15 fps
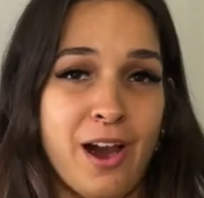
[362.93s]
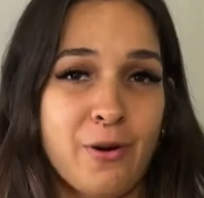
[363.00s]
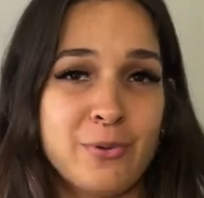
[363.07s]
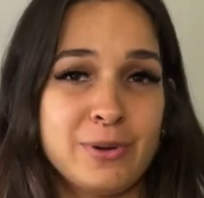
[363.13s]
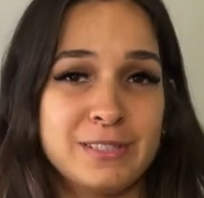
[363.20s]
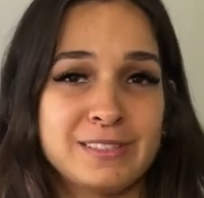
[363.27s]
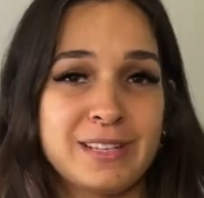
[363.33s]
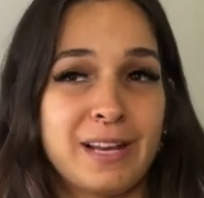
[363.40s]

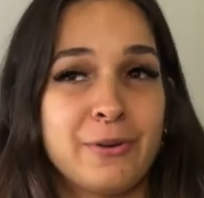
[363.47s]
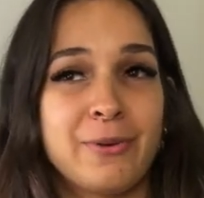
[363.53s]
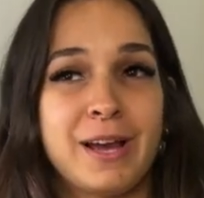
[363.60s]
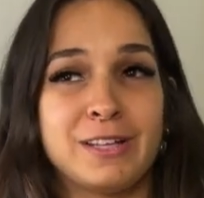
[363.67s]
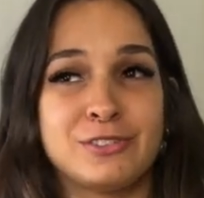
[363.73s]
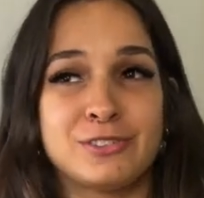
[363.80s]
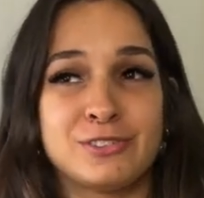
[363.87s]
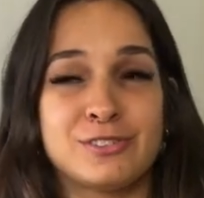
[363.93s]
hours, and then I
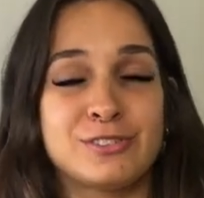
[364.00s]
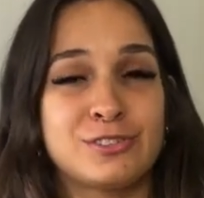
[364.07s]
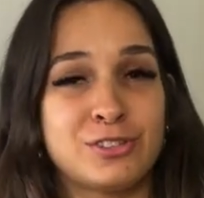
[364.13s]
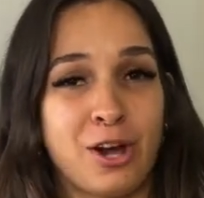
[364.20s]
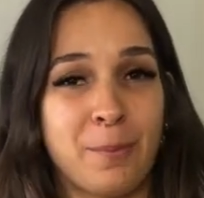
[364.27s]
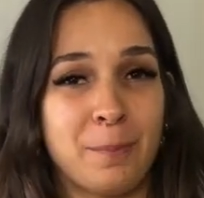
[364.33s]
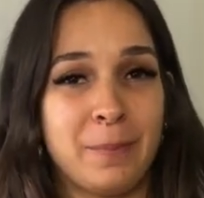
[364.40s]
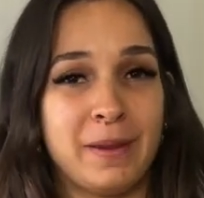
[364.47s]
had to
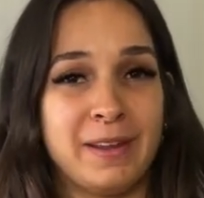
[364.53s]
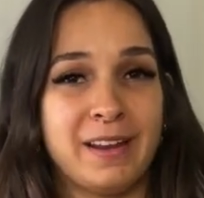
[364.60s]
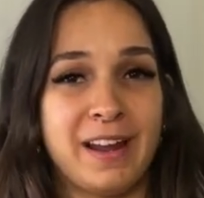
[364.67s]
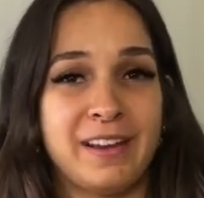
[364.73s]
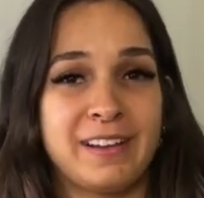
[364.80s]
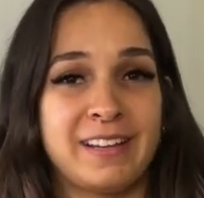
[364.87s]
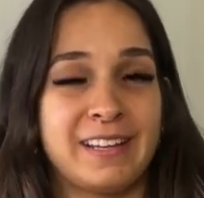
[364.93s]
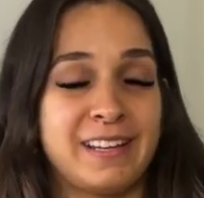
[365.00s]
stop it,
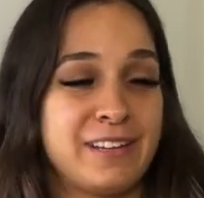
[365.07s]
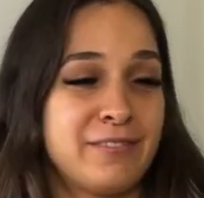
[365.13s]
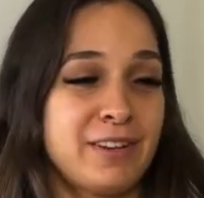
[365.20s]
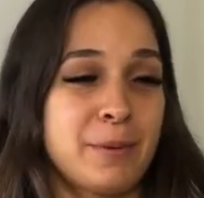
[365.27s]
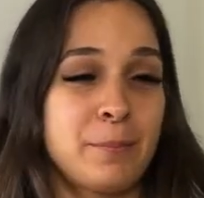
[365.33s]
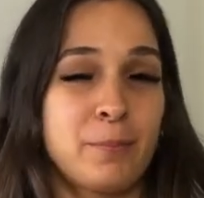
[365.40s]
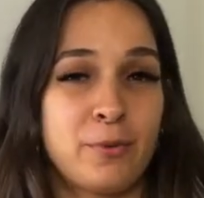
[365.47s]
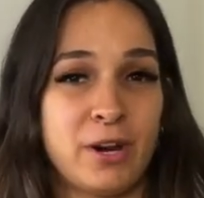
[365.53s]
give it
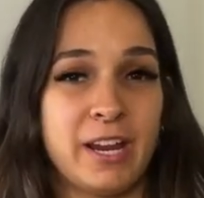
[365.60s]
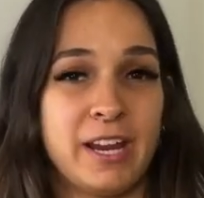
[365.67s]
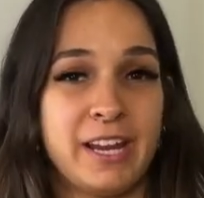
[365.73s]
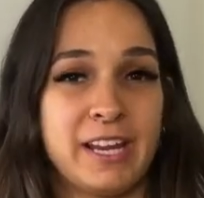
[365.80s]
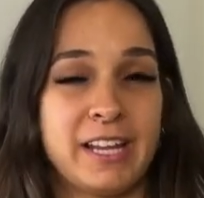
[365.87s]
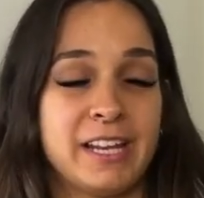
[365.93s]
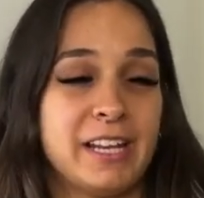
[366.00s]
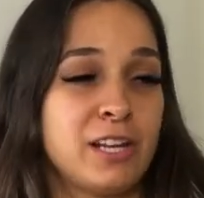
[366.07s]
a
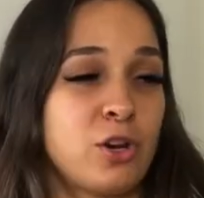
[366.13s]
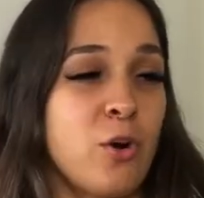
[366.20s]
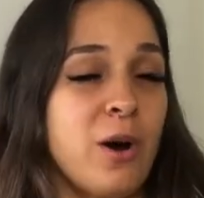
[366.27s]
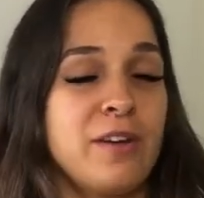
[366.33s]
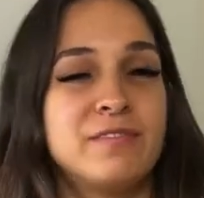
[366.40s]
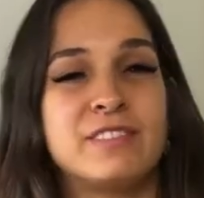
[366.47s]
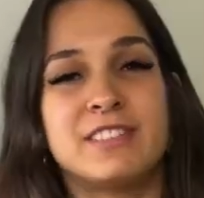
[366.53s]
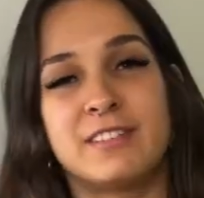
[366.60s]
break, and then go
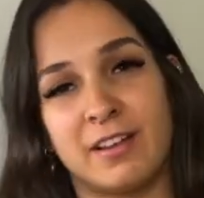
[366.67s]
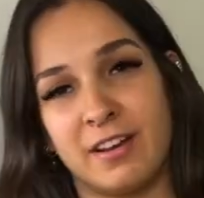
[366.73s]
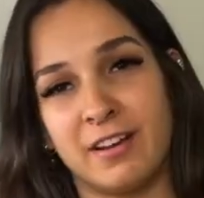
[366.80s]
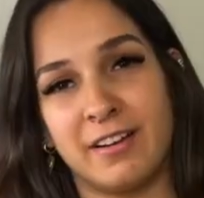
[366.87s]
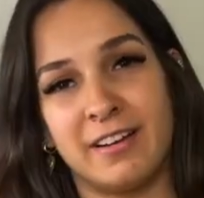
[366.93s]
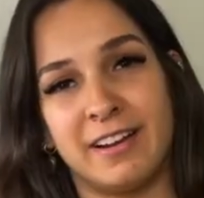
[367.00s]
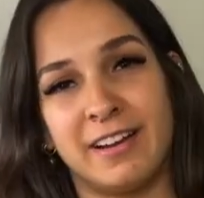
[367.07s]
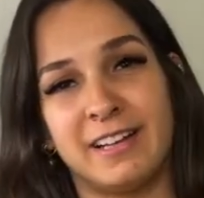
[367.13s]
have
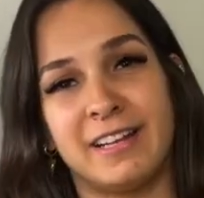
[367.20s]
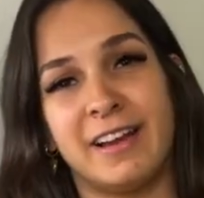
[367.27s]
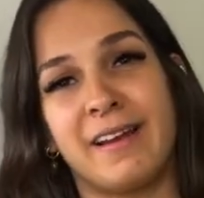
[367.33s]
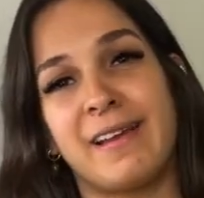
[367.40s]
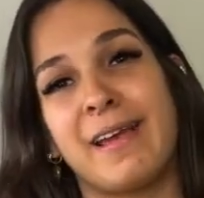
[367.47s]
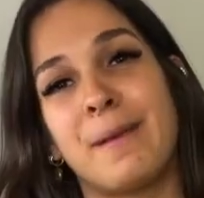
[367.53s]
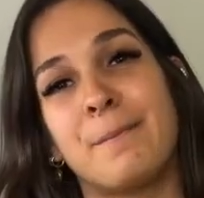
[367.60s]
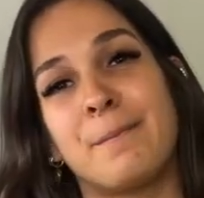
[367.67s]
dinner, and then I
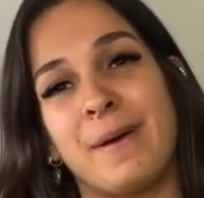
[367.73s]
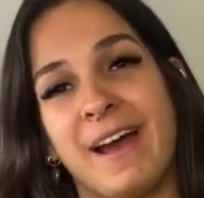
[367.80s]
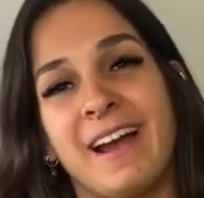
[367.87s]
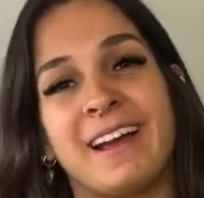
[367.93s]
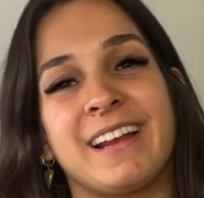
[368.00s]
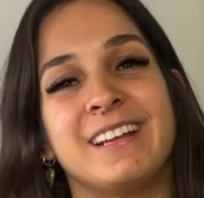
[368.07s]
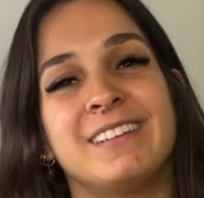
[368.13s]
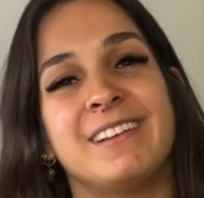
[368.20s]
came
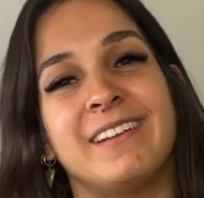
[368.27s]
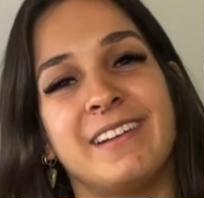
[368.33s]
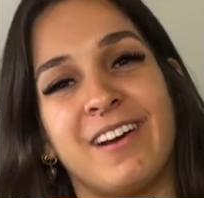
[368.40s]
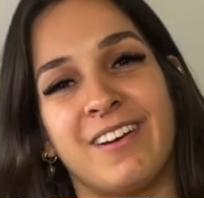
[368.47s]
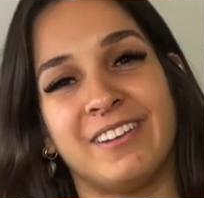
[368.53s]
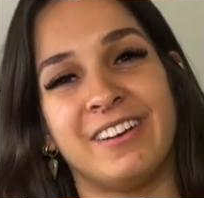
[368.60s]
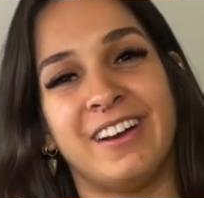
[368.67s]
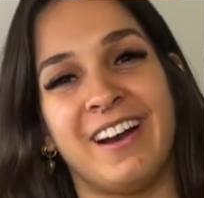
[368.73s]
back and I did the
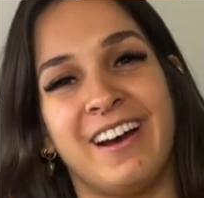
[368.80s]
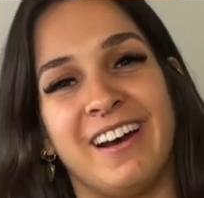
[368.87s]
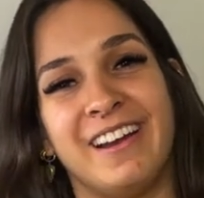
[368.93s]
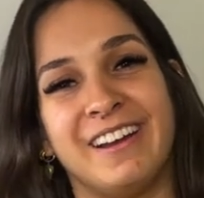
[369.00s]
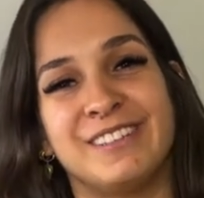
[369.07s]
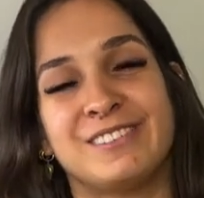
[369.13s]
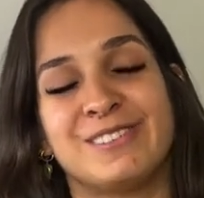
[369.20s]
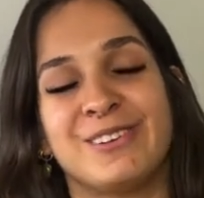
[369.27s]
other
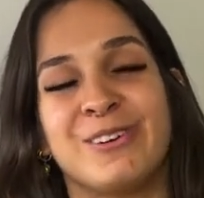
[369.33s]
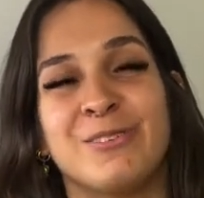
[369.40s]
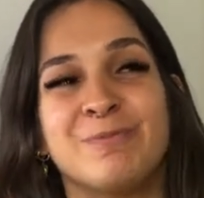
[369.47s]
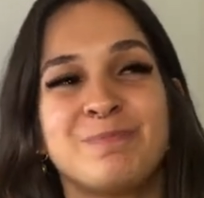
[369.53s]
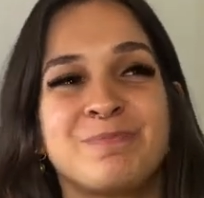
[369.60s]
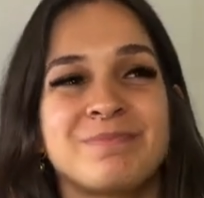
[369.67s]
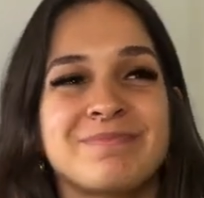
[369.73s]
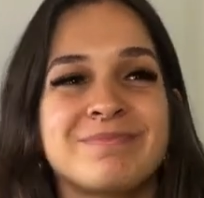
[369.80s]
eye. So
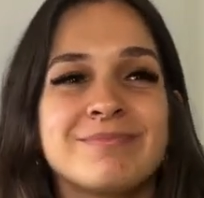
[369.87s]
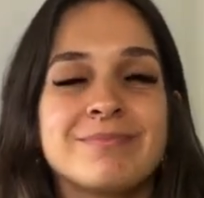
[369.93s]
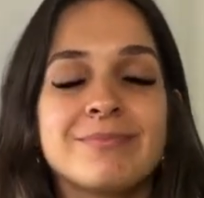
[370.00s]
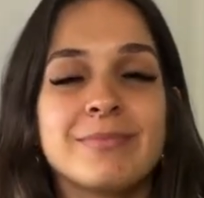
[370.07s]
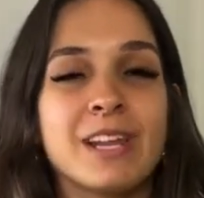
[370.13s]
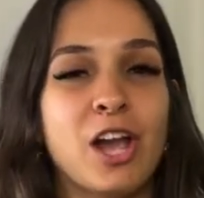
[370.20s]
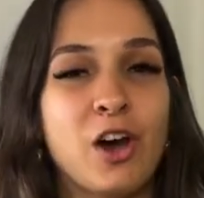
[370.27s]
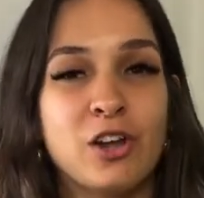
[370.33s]

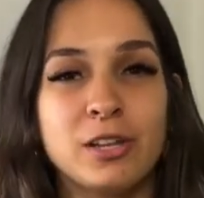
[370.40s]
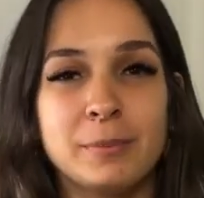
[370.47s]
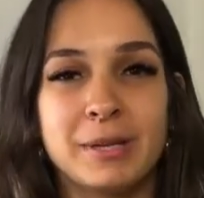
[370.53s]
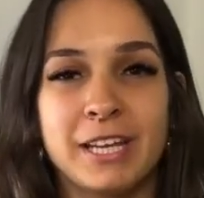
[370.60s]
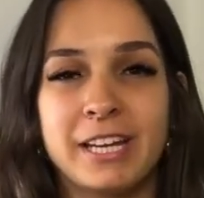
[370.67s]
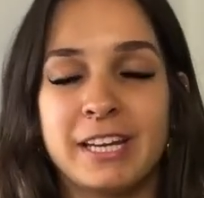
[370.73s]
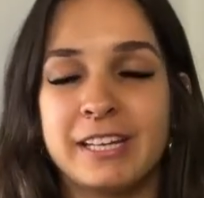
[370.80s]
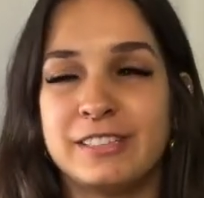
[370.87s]
on the
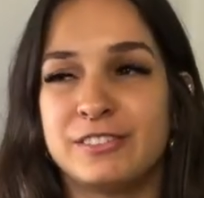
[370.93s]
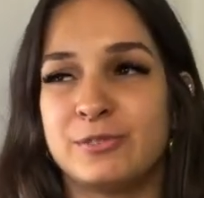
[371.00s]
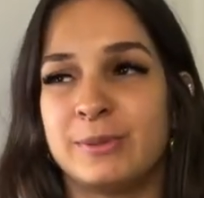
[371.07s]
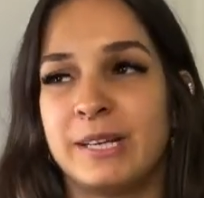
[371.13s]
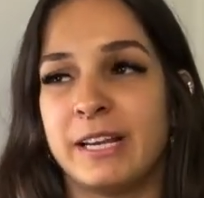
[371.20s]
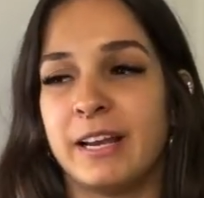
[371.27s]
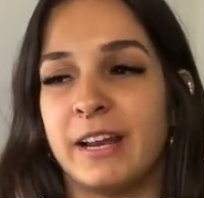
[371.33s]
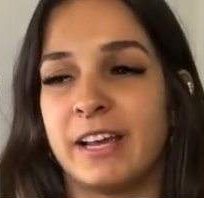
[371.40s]
beginning, it's
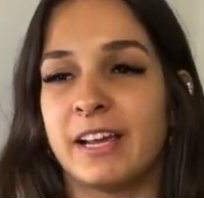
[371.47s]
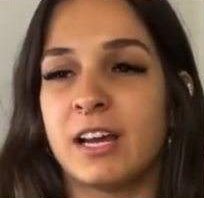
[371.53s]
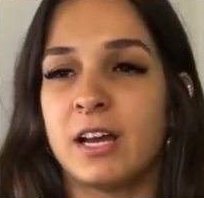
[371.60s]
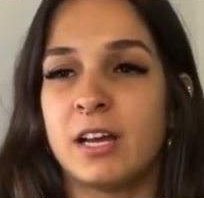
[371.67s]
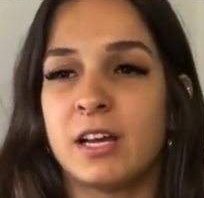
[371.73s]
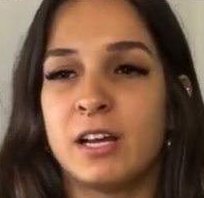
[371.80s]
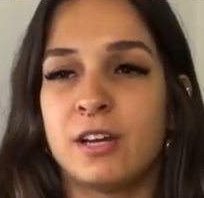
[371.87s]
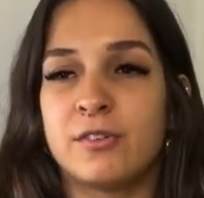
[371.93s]
really like
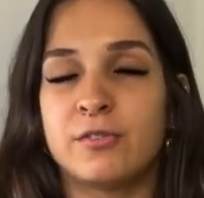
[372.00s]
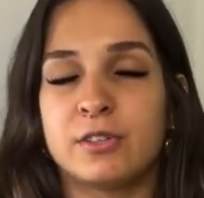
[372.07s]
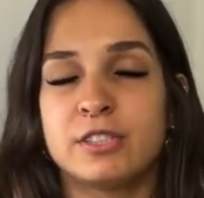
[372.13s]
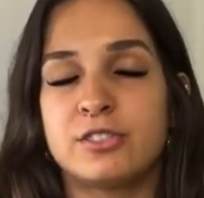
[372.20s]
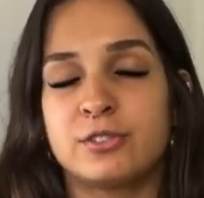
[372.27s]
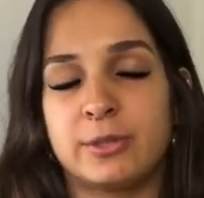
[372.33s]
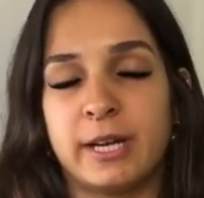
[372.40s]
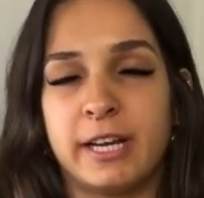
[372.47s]

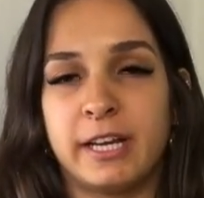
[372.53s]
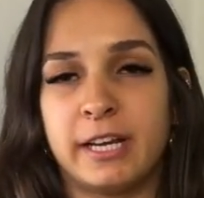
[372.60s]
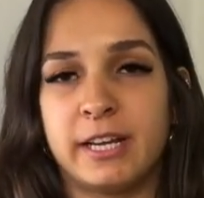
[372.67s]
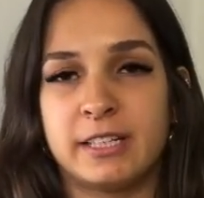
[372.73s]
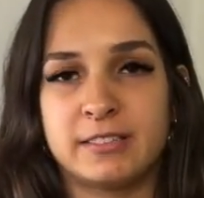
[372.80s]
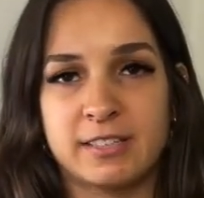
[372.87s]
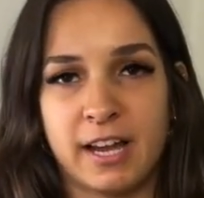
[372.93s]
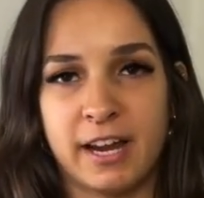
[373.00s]
frustrating
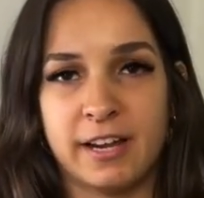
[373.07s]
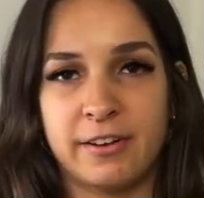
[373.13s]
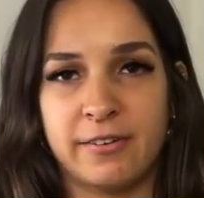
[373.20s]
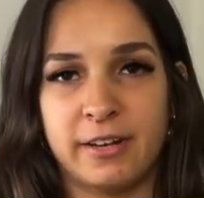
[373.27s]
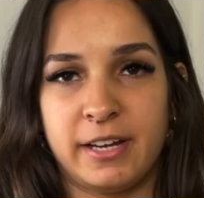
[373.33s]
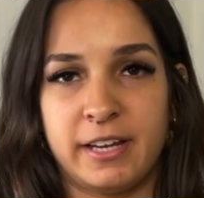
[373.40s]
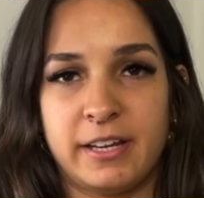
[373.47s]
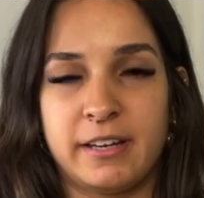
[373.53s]
and
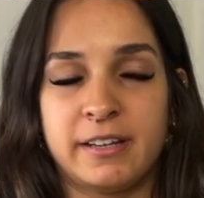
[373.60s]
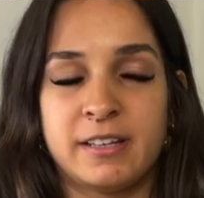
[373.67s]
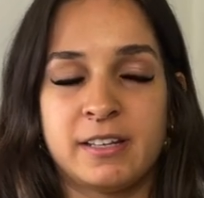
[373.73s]
tiring.